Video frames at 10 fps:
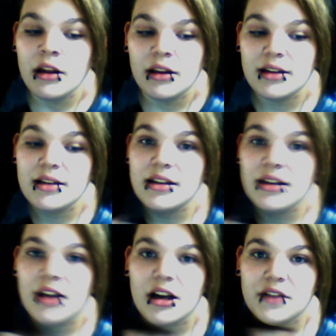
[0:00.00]
This is the
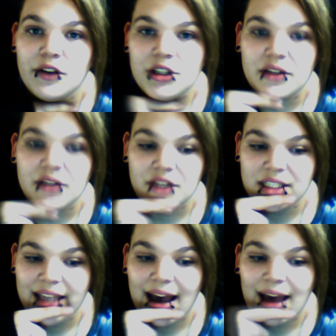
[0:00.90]
tongue's version of a
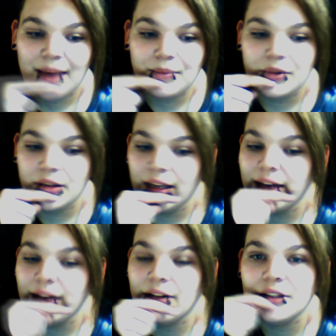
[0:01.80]
scab,
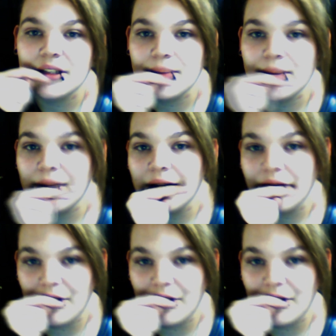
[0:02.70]
and it'll disappear in a few